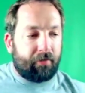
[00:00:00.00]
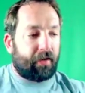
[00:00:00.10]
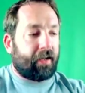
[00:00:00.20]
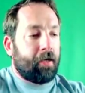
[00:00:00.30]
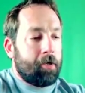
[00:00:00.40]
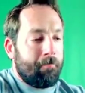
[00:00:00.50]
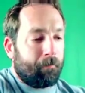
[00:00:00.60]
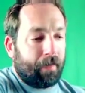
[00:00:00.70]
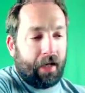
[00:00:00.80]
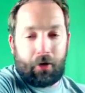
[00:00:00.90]
Funny.
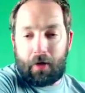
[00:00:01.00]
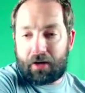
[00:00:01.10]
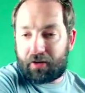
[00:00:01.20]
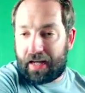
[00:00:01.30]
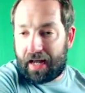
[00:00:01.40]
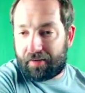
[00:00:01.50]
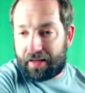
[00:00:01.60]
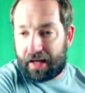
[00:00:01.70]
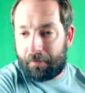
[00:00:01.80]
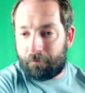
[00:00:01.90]
And you actually asked
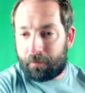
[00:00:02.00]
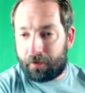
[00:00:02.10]
that,